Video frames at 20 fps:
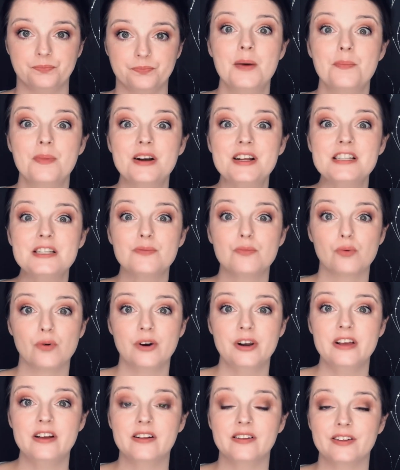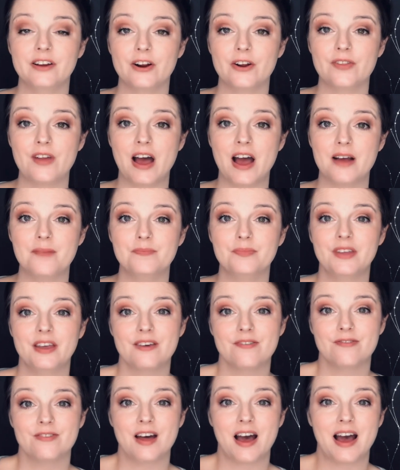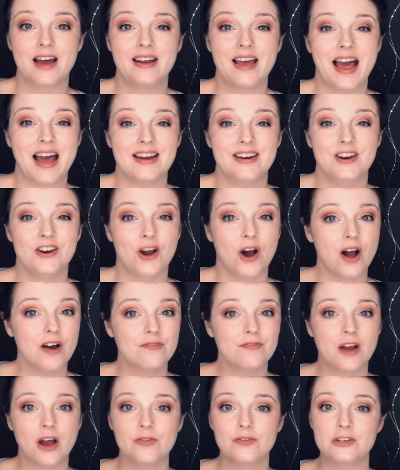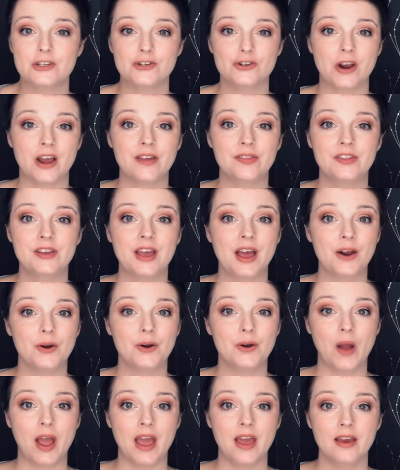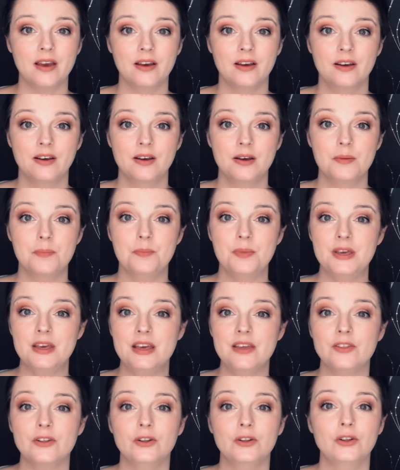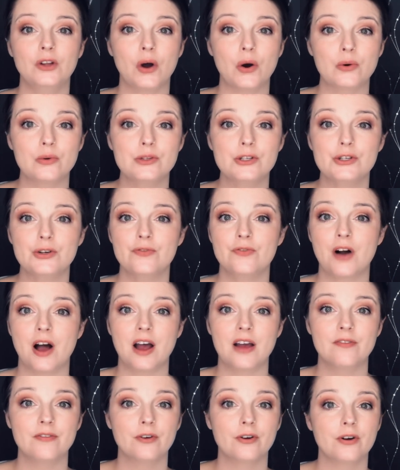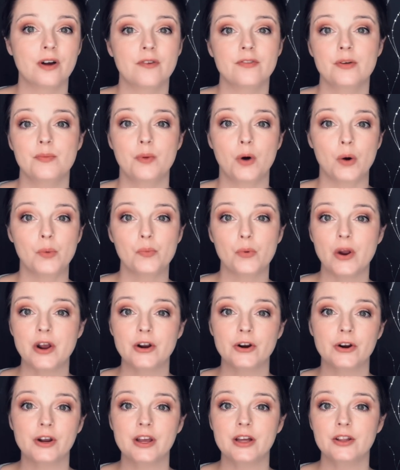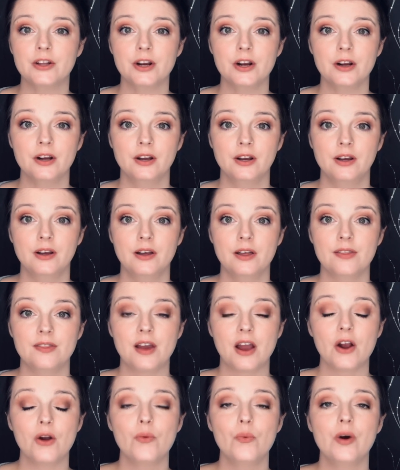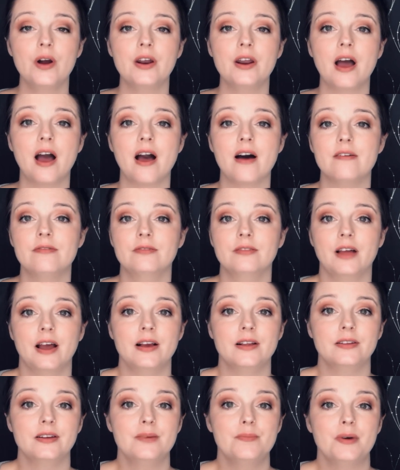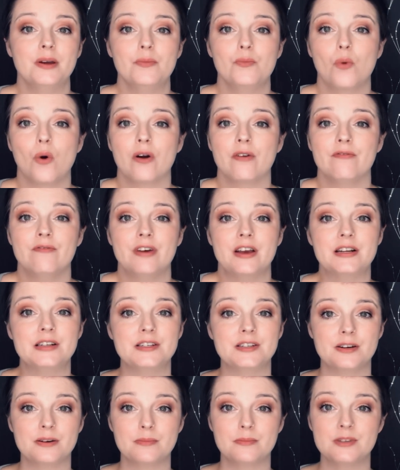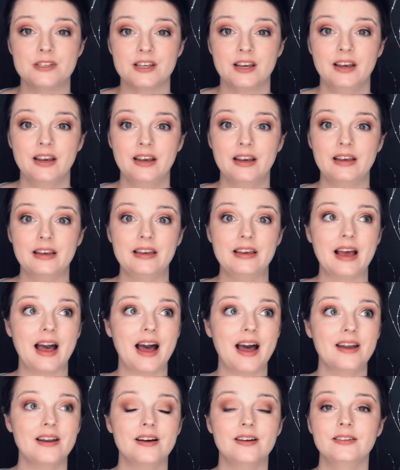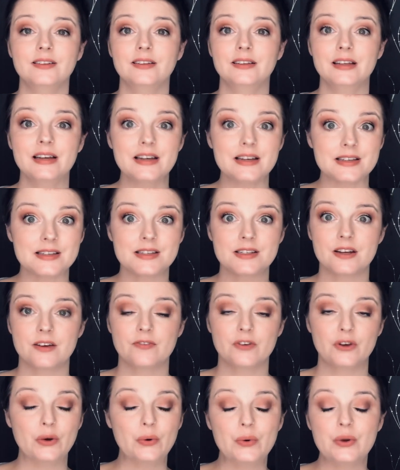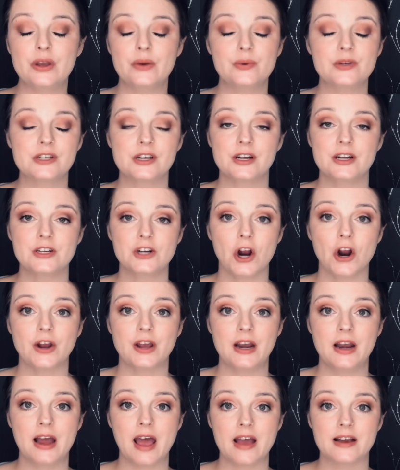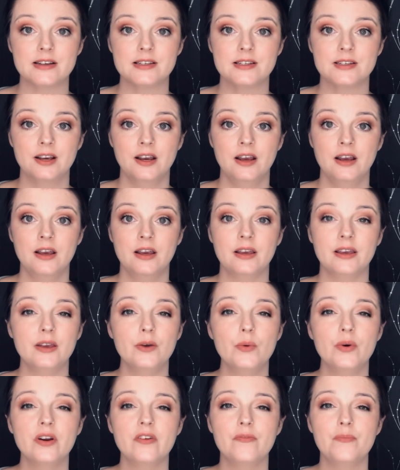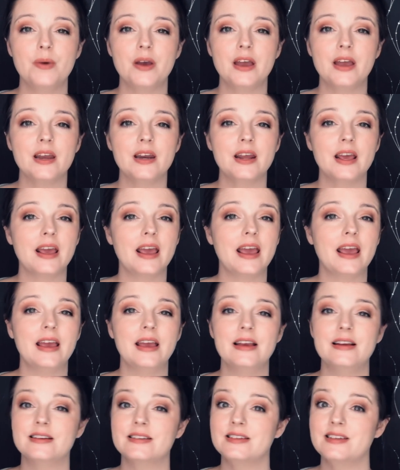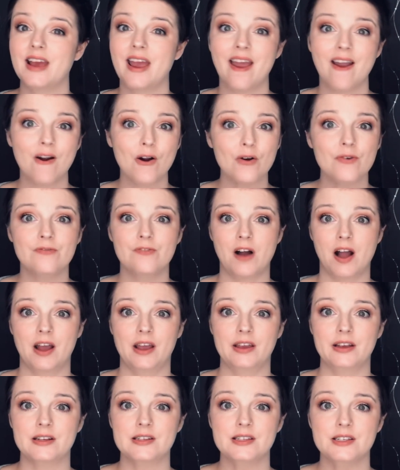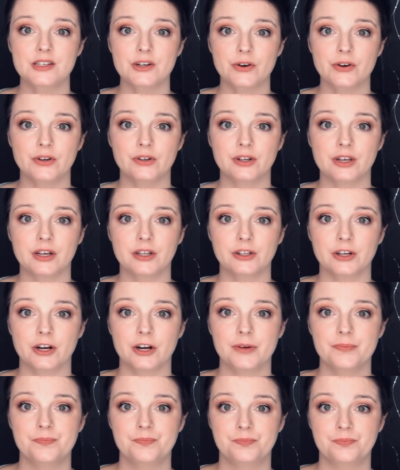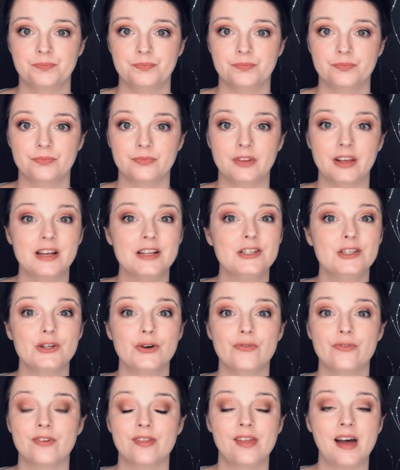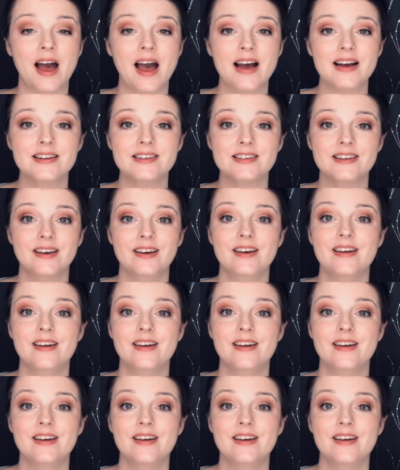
But it's pretty clear that if Thad had not found the strength to get away, being the lone survivor of the Bonebreaker killer, there would have likely been more victims. He had a list of who he was going to target next. He would have been a terrifying serial killer. And so, for that,